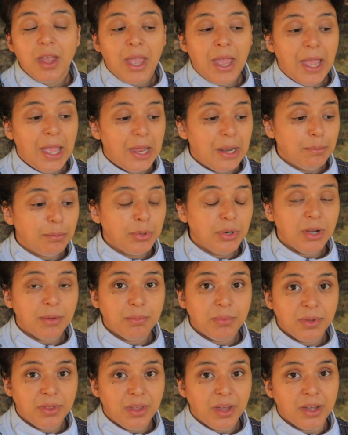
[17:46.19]
and put
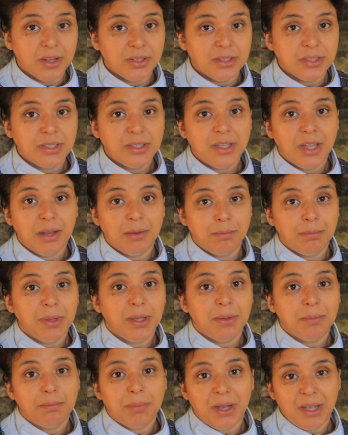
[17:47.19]
up with that than
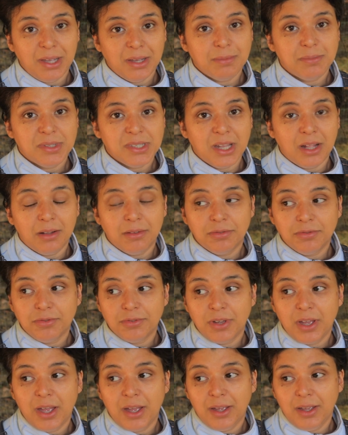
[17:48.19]
be by
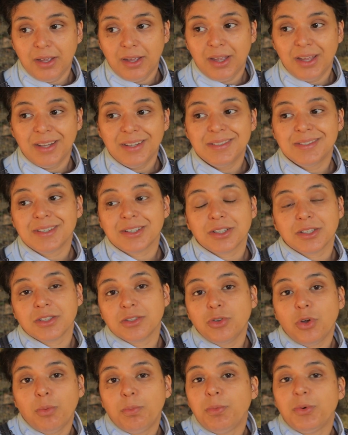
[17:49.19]
himself, and there's
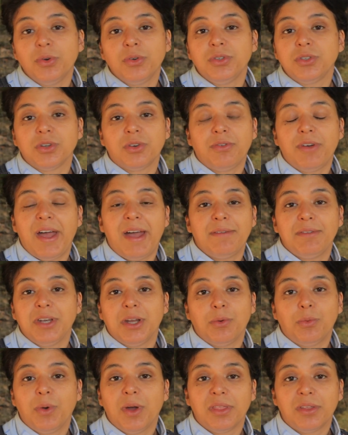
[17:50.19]
no point of having
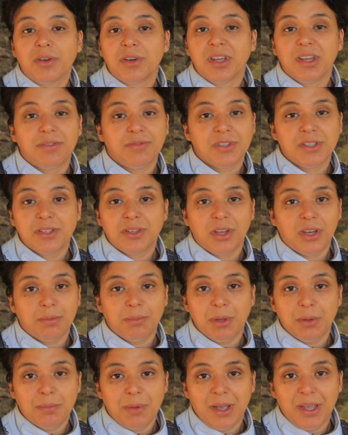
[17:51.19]
a weather if it's gonna
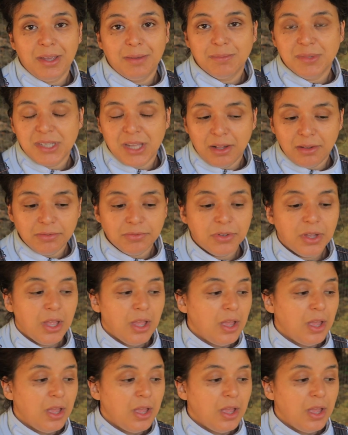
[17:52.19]
be by himself.